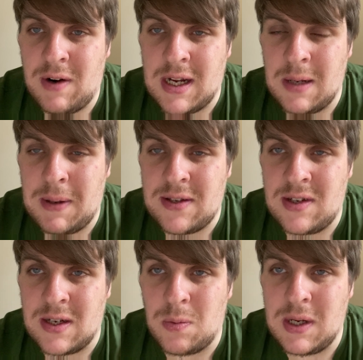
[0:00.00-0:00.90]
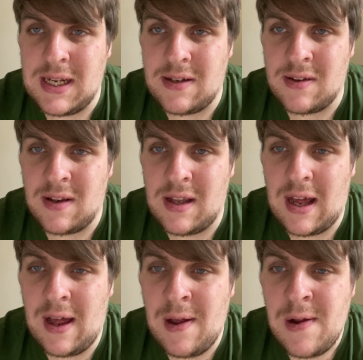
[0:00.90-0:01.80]
I reckon about 6 weeks, and
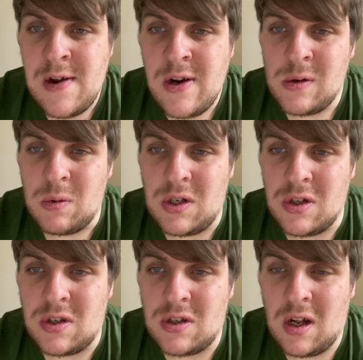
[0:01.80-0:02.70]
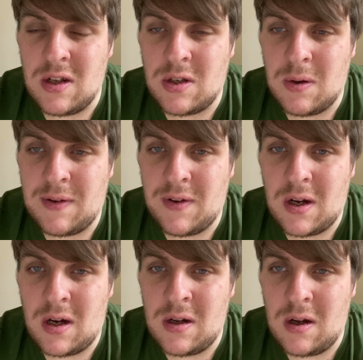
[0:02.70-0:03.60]
we should start to have
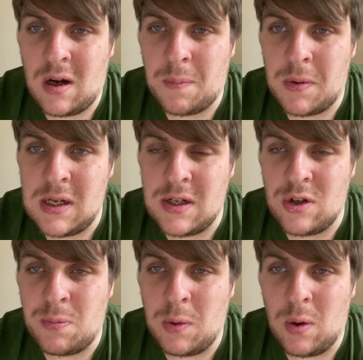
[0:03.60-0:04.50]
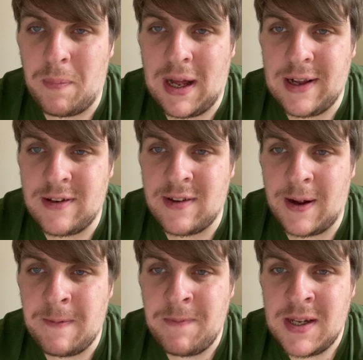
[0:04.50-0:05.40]
our brilliant sport back.
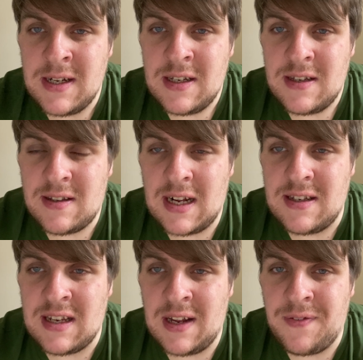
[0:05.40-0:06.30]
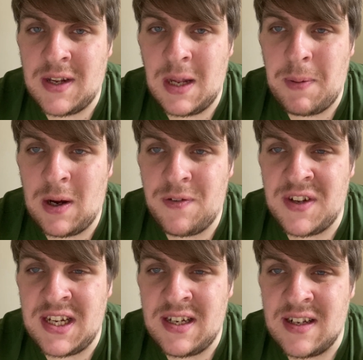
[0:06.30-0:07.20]
So stay safe, keep
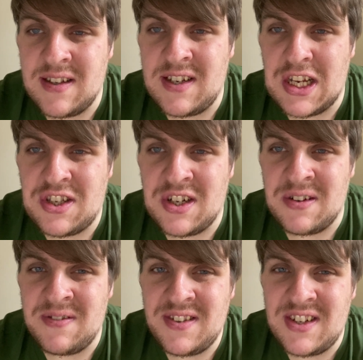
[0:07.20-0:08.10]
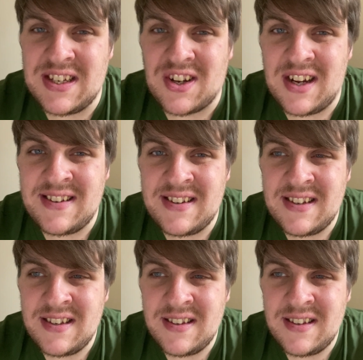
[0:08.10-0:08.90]
healthy, and see you soon. Cheers, guys.